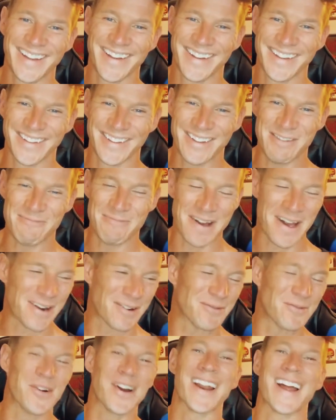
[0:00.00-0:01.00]
No matter
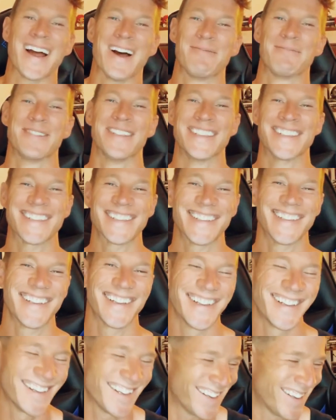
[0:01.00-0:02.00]
what happens.
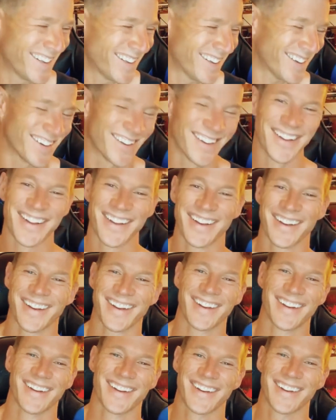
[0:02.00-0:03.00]

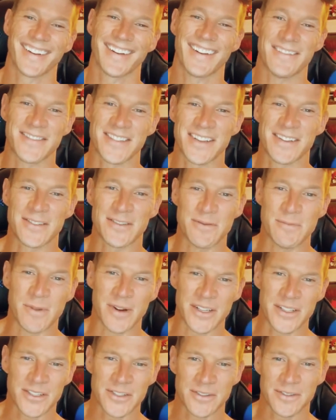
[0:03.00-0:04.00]
I've said too
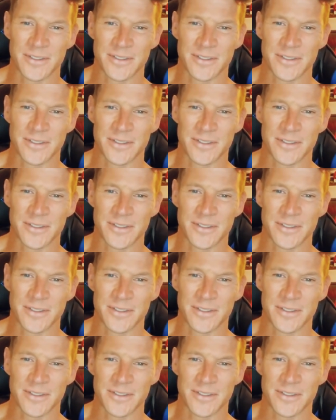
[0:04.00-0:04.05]
much.